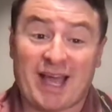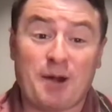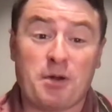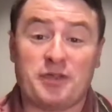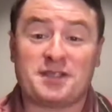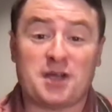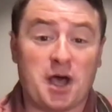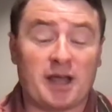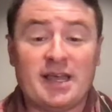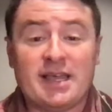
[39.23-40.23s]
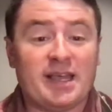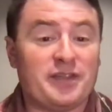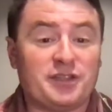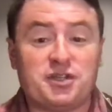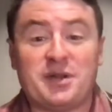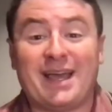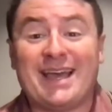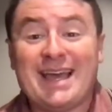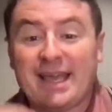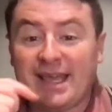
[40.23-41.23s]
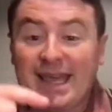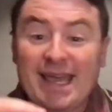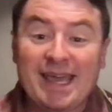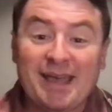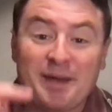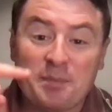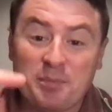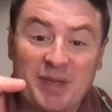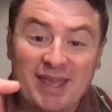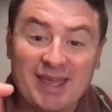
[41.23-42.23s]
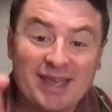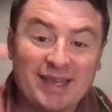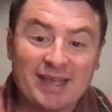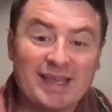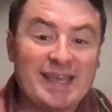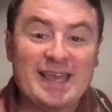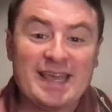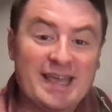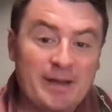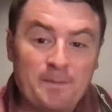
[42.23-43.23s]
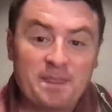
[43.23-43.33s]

I wrote this song in the tuning E, B, E,